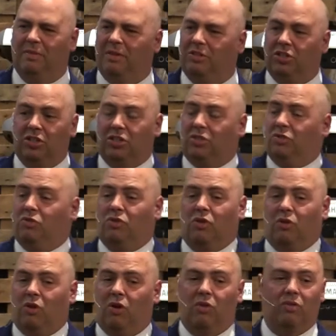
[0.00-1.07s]
just through
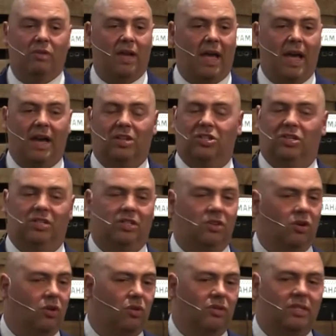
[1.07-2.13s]
your own actions and
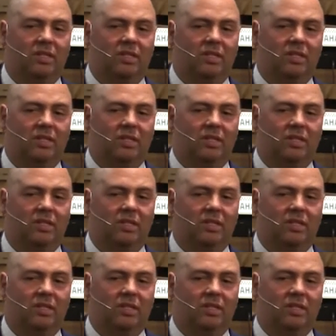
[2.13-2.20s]
your own